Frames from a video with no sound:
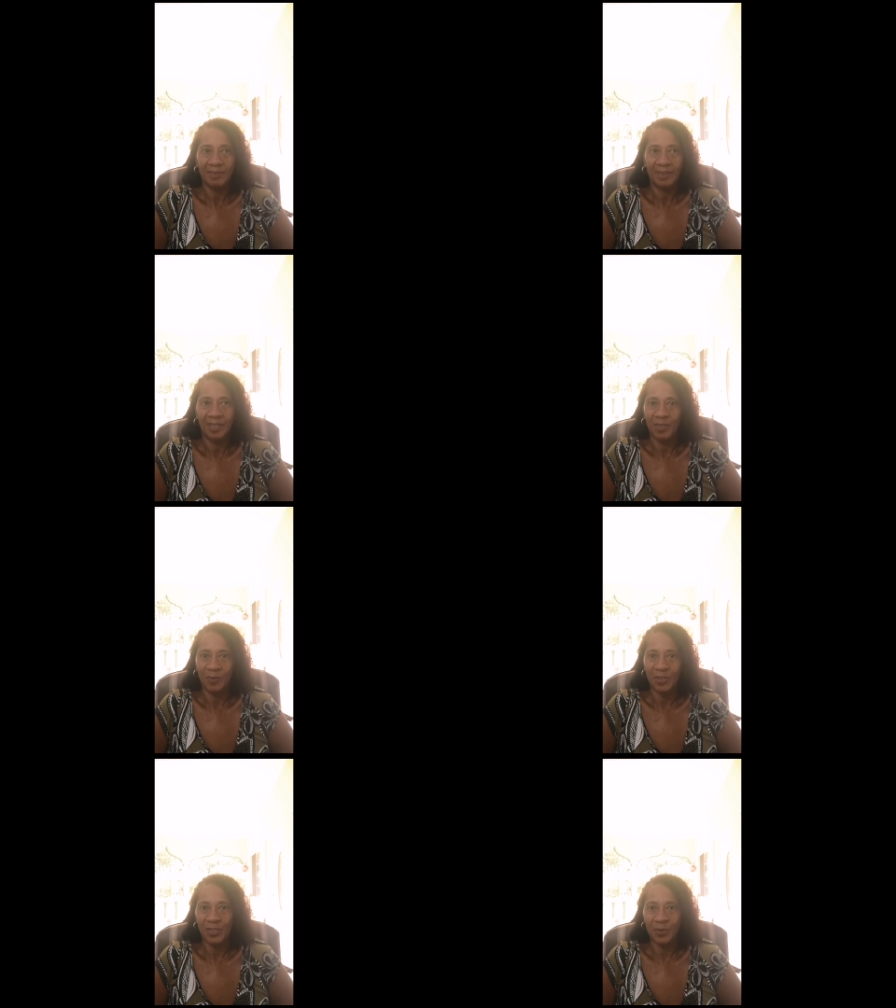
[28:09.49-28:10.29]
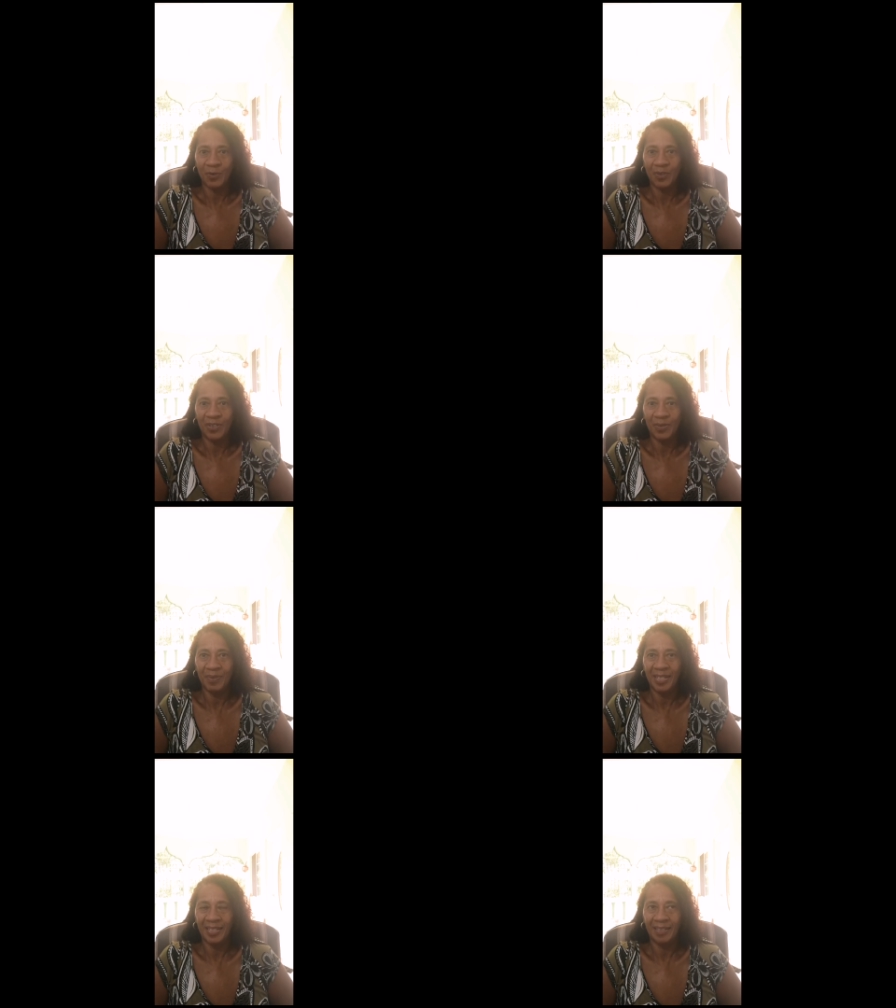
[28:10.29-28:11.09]
They were storing them
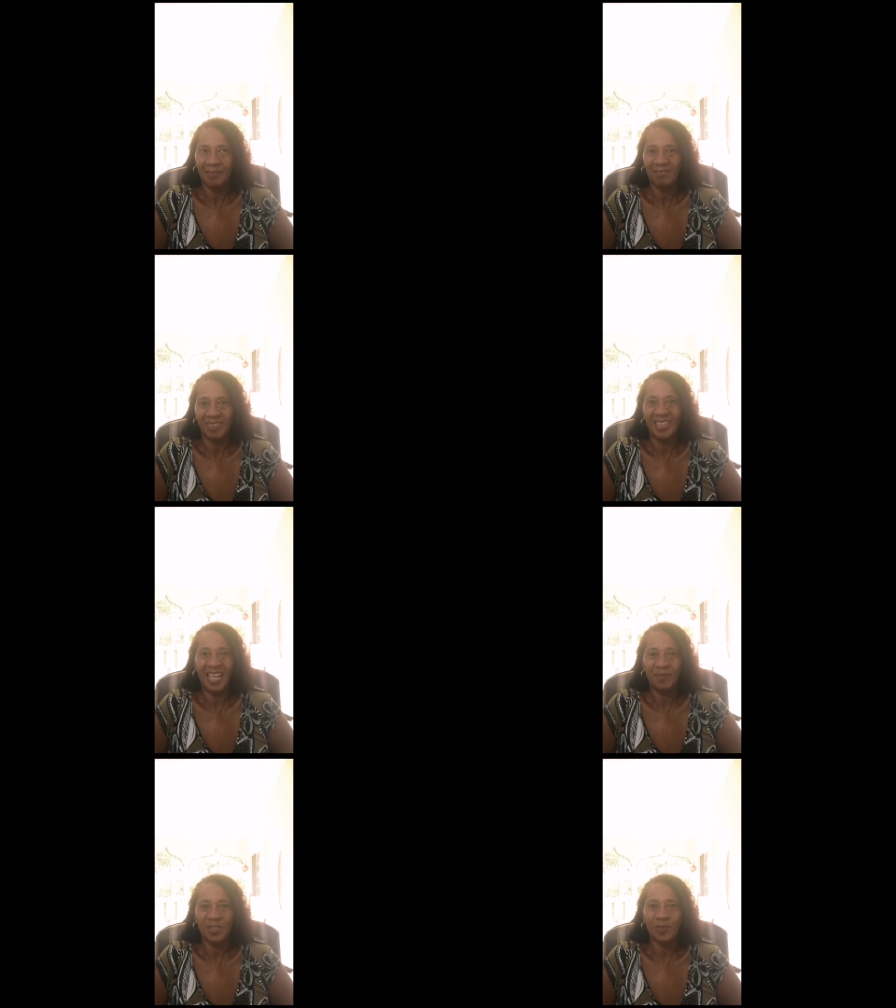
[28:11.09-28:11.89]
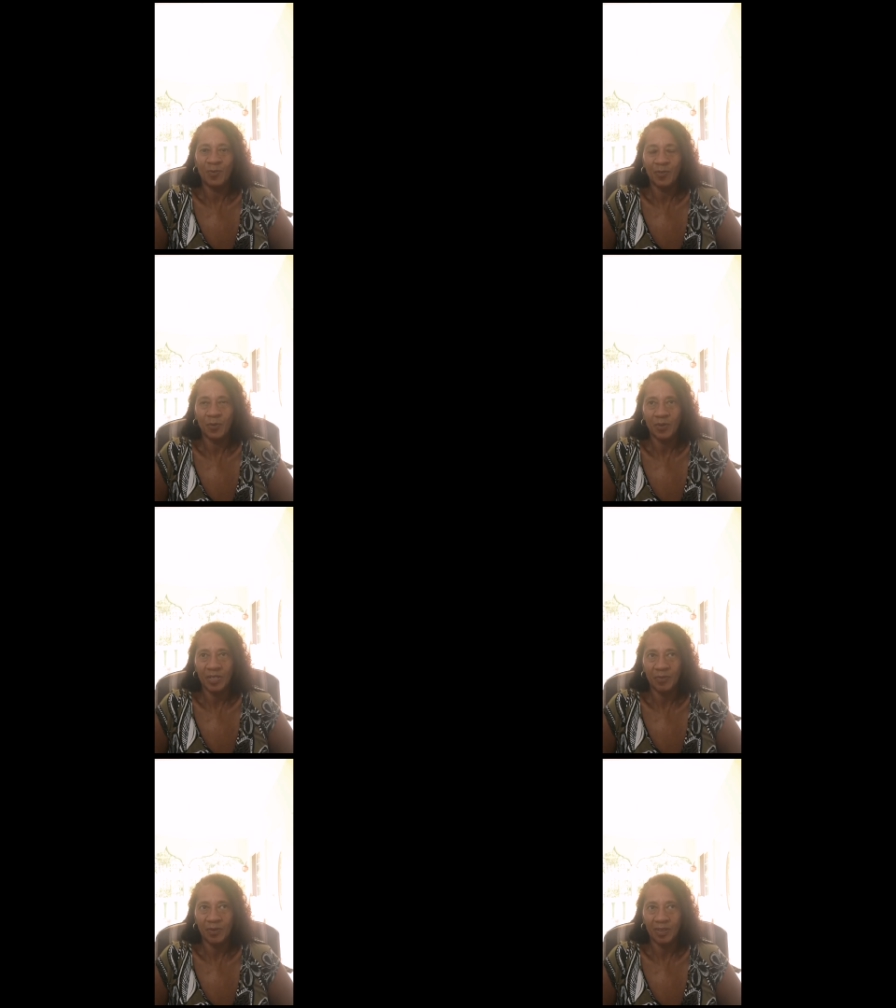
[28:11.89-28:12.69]
there, and that was from a
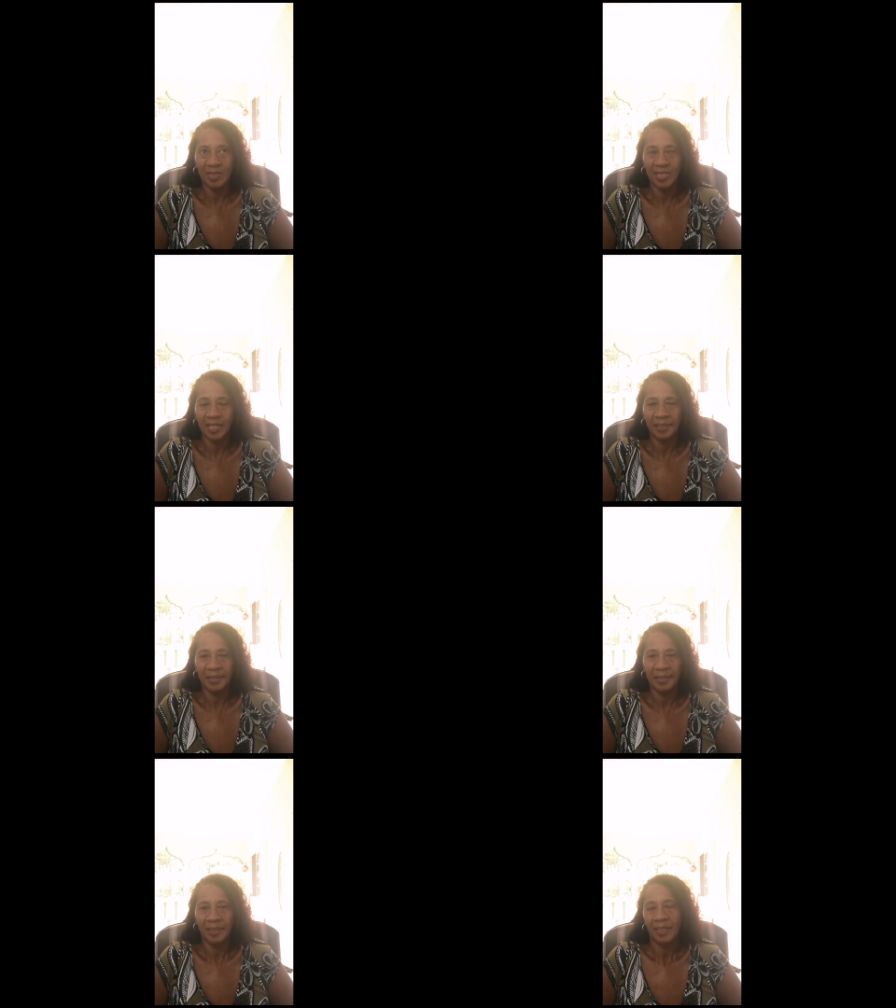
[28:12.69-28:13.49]
40-foot container.